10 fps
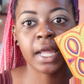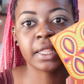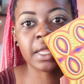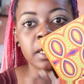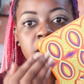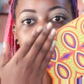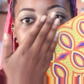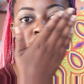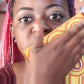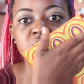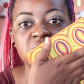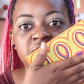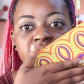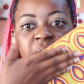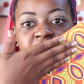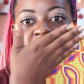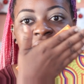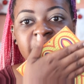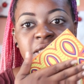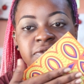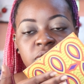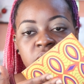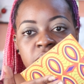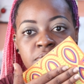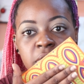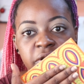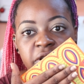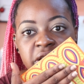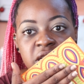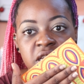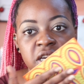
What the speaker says: I like this motif, but I would have liked if there was a mirror in